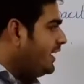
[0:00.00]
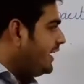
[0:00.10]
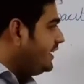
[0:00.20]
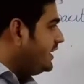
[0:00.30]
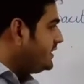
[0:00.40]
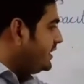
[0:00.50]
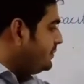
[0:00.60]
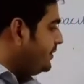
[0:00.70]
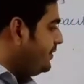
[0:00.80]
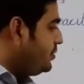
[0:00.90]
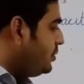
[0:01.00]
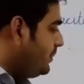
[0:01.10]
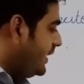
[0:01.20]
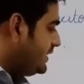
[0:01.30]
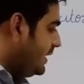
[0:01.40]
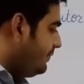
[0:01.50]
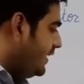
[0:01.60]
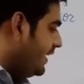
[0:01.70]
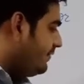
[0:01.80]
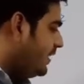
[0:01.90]
and distance between two plates if we
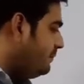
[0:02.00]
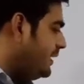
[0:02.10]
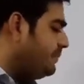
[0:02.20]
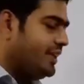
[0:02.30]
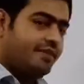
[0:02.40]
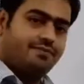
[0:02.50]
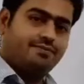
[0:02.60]
take 1 millimeter,